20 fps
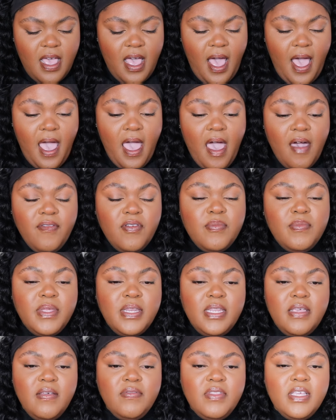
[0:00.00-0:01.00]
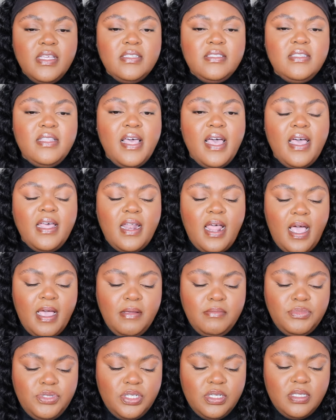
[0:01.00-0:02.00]
I have a mini of this that
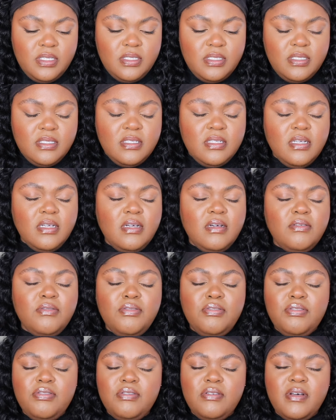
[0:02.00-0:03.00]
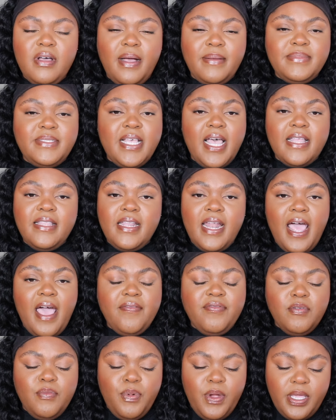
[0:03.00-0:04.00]
I'm sad that I
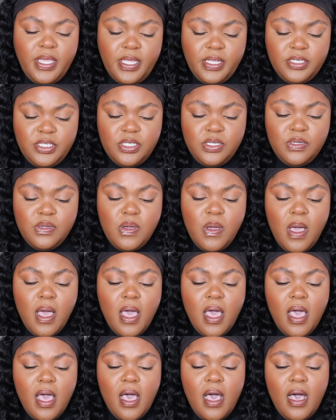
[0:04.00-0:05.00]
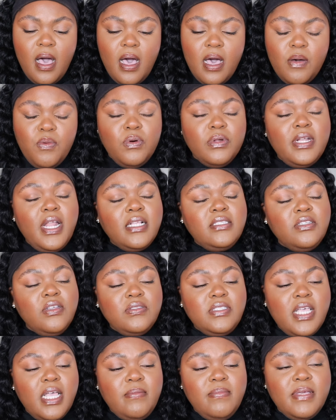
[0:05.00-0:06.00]
have to break into. Well, not so
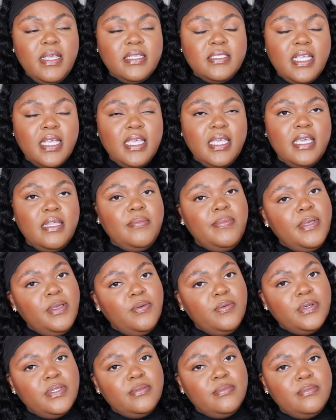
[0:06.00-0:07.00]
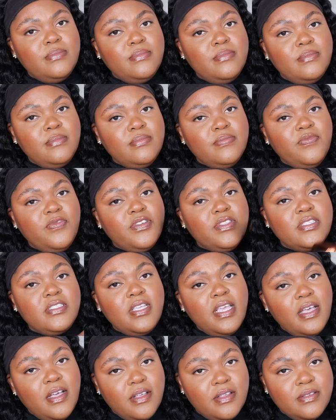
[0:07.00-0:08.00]
sad because I can get a big one for the
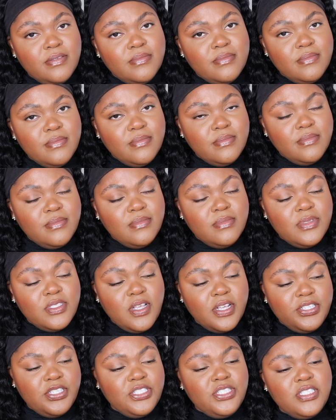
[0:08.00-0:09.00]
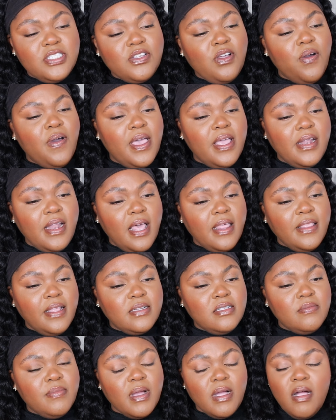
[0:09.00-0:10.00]
sale. So I should just go ahead and add
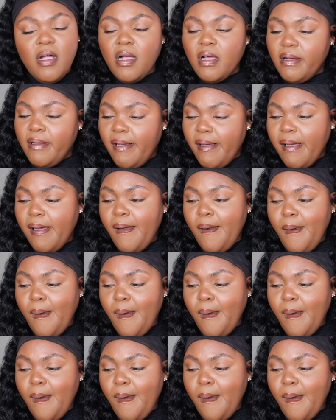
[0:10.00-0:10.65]
that to my cart, huh?